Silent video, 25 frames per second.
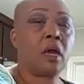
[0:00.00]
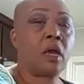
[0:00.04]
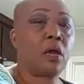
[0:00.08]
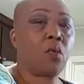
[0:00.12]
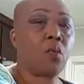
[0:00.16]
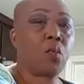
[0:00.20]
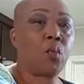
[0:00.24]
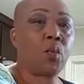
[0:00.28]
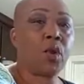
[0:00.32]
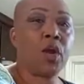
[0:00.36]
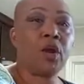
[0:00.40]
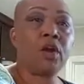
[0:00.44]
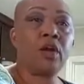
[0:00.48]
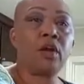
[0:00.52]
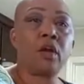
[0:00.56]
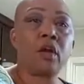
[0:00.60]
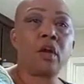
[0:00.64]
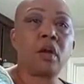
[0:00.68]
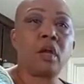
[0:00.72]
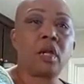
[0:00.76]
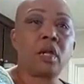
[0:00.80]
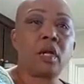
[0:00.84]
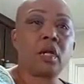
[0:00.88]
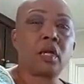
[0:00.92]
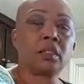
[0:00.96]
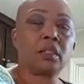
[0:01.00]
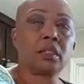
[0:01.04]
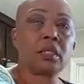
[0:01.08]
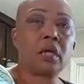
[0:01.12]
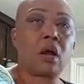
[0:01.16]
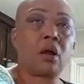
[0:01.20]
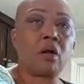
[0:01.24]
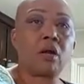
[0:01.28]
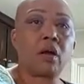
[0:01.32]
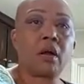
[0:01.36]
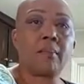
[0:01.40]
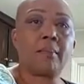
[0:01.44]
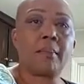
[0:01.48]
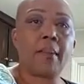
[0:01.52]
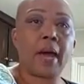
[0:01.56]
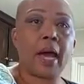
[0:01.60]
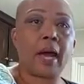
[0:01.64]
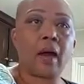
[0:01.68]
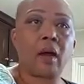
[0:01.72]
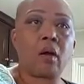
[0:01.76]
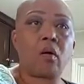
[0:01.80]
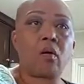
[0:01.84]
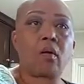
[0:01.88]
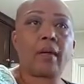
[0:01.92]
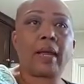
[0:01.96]
We're going to talk
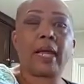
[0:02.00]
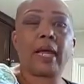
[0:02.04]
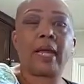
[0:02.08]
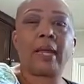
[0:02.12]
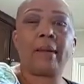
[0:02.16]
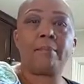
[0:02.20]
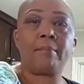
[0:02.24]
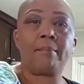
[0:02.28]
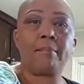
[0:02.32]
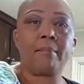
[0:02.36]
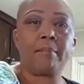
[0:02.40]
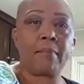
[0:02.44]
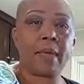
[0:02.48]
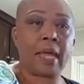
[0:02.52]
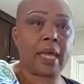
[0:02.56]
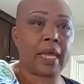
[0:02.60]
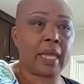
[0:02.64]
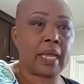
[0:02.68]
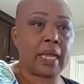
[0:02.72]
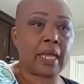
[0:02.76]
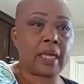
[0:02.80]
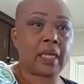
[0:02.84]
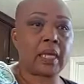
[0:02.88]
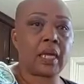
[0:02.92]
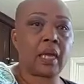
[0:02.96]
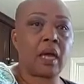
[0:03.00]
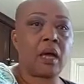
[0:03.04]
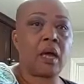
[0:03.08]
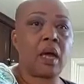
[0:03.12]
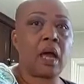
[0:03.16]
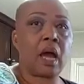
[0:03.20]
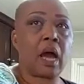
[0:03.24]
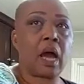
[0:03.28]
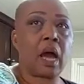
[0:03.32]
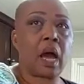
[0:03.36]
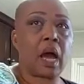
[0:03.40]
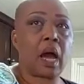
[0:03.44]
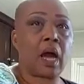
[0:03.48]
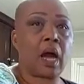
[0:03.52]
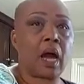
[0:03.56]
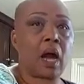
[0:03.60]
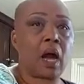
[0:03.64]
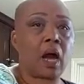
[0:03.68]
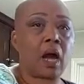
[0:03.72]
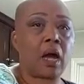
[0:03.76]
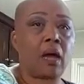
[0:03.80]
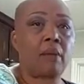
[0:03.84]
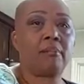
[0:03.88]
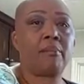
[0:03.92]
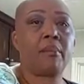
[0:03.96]
about and make
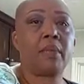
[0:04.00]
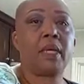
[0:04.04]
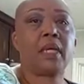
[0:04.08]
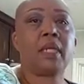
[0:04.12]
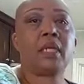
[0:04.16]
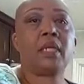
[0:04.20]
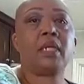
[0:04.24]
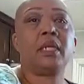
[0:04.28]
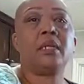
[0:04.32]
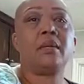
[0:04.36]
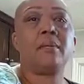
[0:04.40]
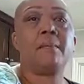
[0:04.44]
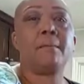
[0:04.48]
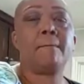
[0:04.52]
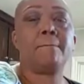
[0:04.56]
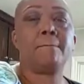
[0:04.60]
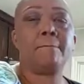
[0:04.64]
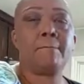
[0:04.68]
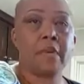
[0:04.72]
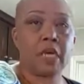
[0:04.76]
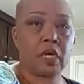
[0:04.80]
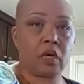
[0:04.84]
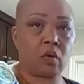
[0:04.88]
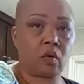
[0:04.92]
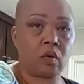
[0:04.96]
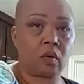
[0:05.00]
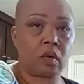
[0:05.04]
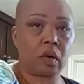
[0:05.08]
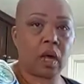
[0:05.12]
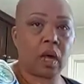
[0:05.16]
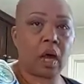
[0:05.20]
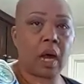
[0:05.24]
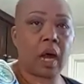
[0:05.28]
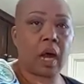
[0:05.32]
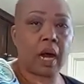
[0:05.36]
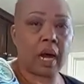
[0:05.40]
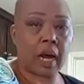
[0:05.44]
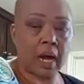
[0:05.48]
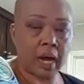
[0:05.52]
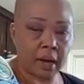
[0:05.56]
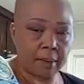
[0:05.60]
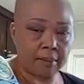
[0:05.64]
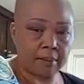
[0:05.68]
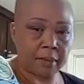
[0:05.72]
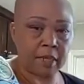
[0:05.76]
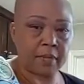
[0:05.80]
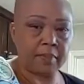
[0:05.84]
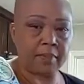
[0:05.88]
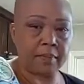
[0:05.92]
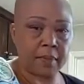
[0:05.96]
almond milk.
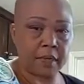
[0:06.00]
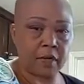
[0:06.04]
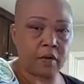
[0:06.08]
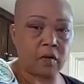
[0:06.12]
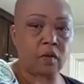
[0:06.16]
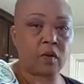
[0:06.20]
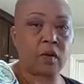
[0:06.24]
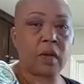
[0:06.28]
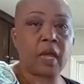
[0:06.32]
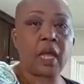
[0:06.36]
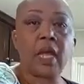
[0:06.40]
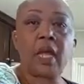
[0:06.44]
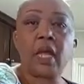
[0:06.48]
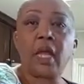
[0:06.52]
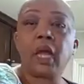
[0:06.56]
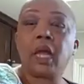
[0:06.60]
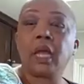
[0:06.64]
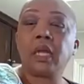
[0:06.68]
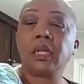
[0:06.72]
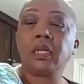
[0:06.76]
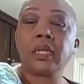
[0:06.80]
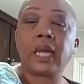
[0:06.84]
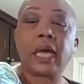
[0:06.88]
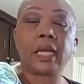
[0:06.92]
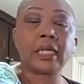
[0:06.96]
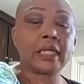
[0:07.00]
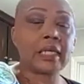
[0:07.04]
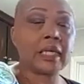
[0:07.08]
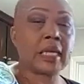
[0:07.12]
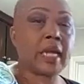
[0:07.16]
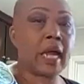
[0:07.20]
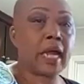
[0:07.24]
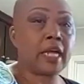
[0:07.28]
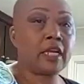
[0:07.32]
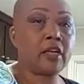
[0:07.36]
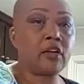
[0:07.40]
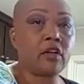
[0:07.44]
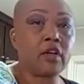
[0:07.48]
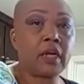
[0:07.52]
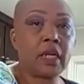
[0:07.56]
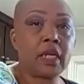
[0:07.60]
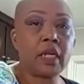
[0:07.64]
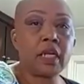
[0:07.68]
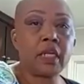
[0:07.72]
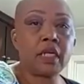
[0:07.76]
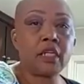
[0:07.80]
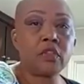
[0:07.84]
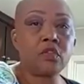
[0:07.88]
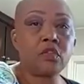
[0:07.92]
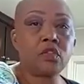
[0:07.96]
Almond milk. Not the kind you get
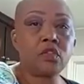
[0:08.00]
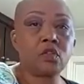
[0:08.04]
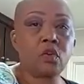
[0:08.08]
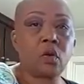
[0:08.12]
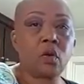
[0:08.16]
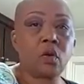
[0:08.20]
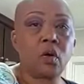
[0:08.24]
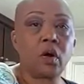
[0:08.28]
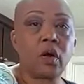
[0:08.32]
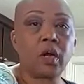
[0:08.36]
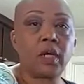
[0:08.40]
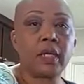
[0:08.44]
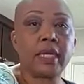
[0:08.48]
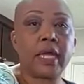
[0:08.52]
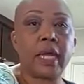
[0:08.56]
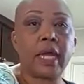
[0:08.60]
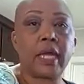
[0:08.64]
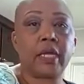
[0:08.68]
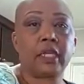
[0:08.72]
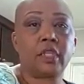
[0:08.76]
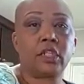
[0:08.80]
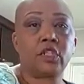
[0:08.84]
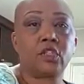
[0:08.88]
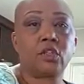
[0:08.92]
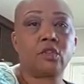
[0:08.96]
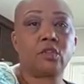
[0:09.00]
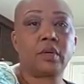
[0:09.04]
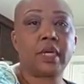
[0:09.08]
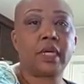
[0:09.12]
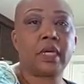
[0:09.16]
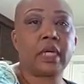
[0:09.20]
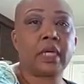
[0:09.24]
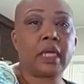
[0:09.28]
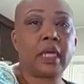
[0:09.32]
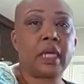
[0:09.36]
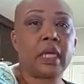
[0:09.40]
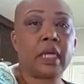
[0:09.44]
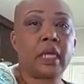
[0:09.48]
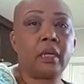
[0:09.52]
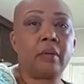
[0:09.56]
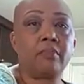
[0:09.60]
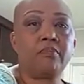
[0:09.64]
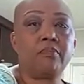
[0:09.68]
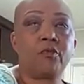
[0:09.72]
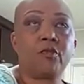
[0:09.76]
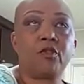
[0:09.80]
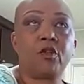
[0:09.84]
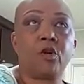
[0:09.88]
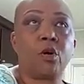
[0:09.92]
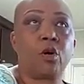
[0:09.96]
in the store that you can keep
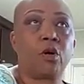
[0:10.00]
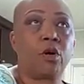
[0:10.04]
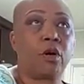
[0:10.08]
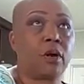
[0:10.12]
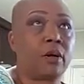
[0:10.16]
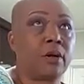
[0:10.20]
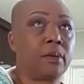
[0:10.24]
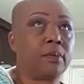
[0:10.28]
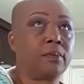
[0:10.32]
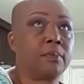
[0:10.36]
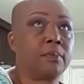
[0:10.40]
for